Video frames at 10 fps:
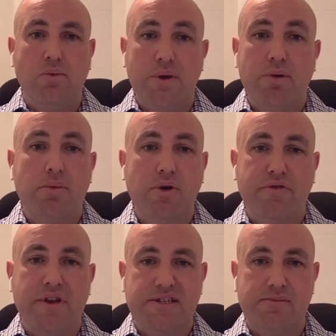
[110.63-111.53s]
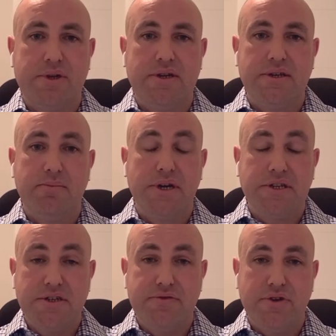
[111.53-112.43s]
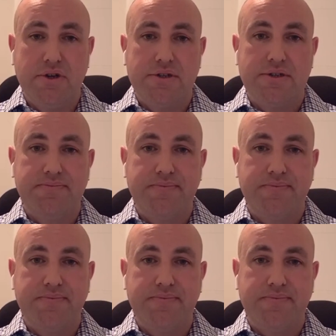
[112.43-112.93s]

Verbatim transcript: we promote flexibility by default.